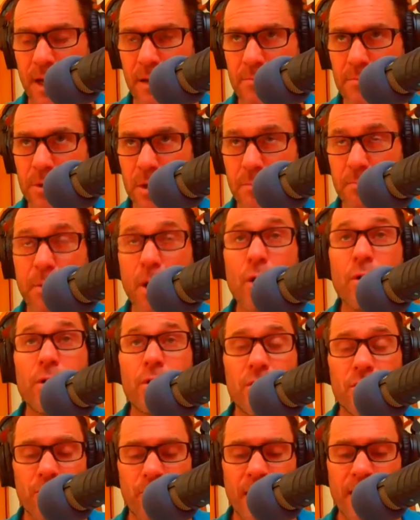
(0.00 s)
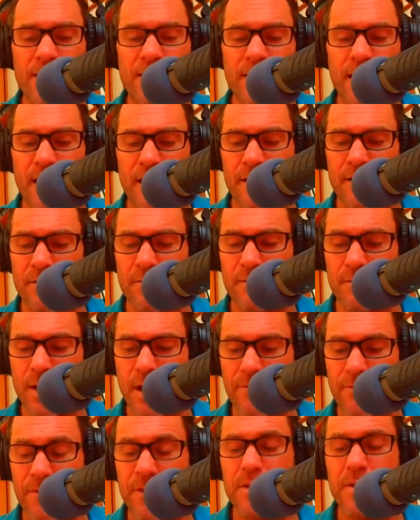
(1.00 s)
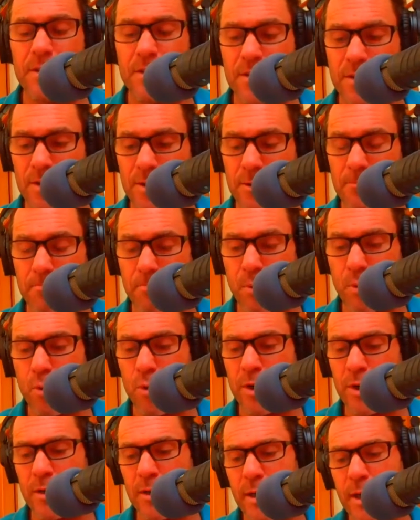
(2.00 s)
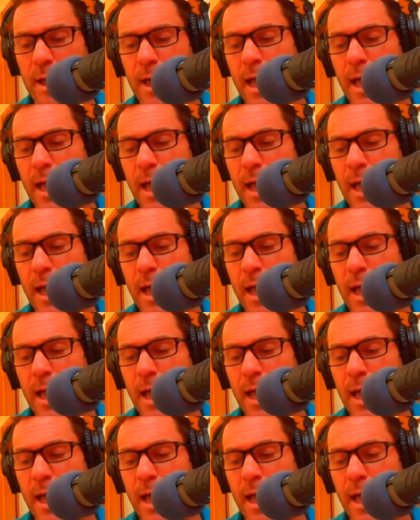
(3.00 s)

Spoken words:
component to race day fitness is important.